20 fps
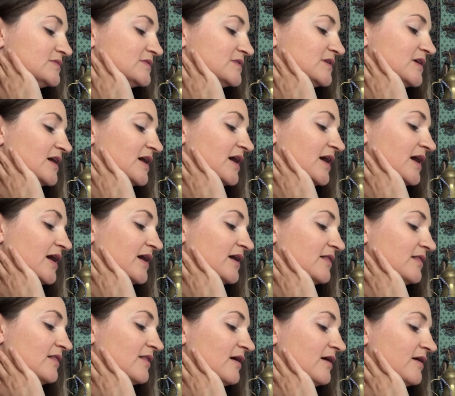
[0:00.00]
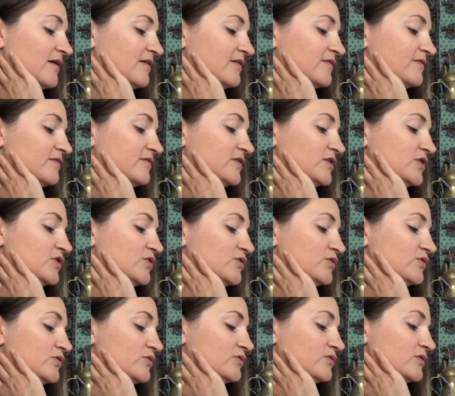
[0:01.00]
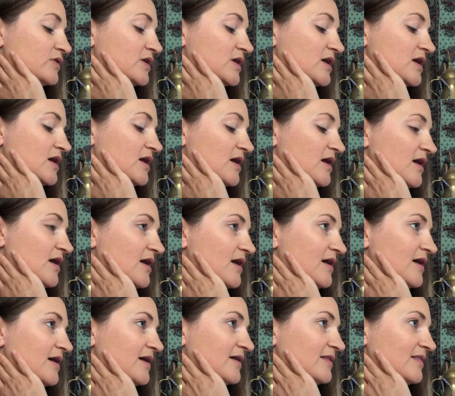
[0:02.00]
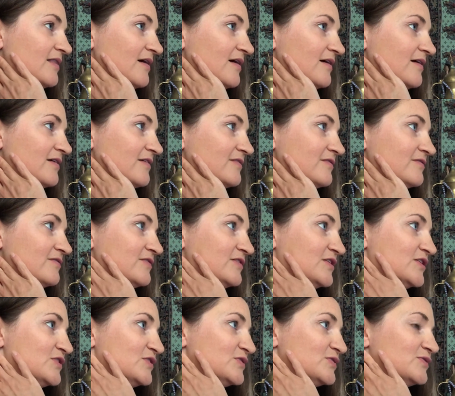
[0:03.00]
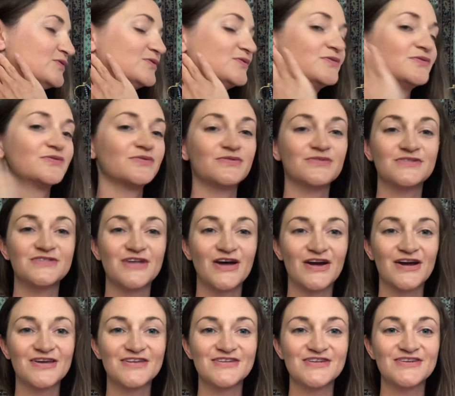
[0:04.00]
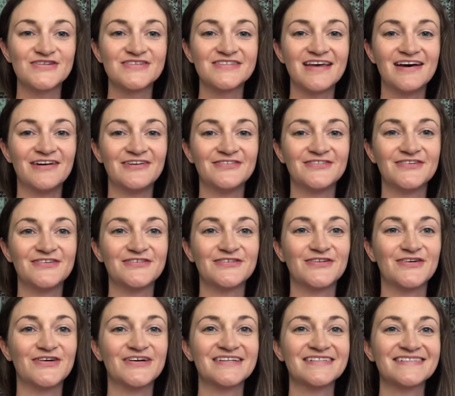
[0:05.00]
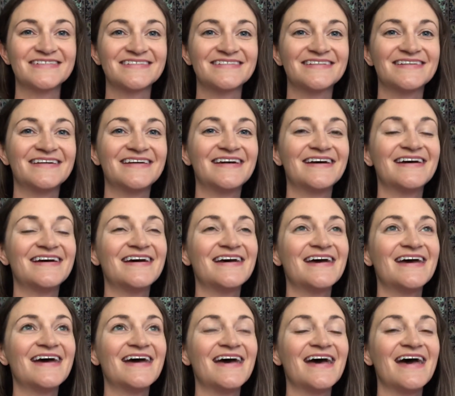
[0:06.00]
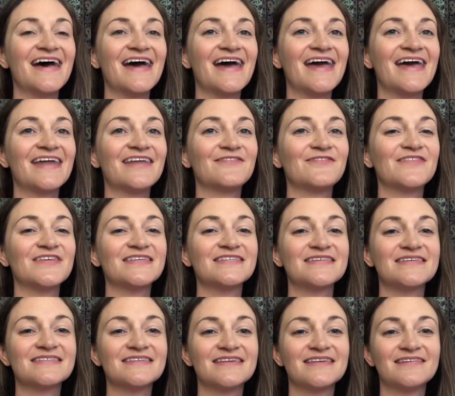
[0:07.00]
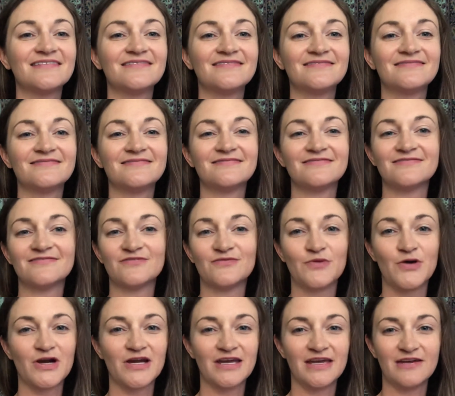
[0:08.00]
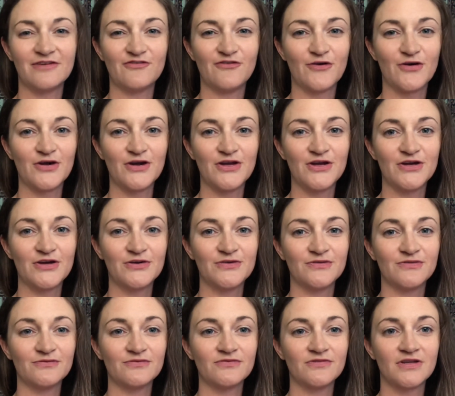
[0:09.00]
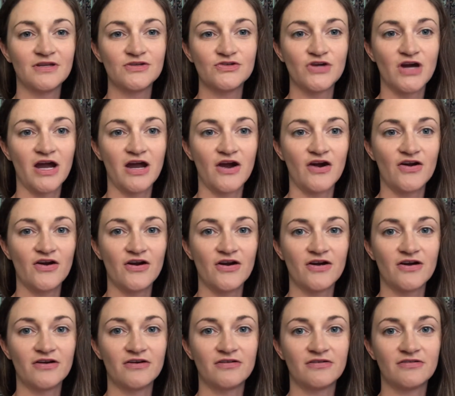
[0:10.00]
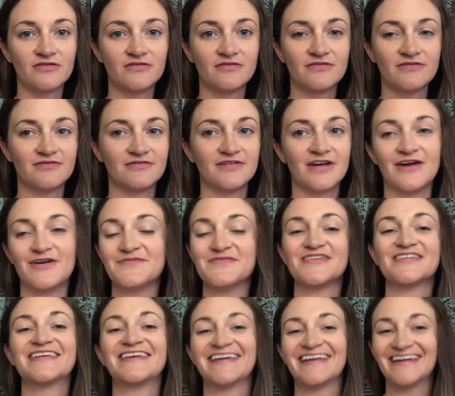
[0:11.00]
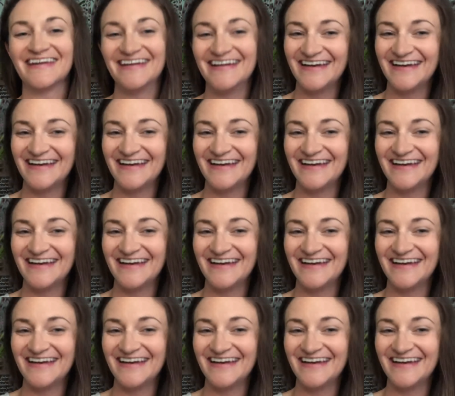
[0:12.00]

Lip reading: I love you. I love you. Talking to yourself, of course. And if this isn't working for you, then try harder. No, I'm just kidding.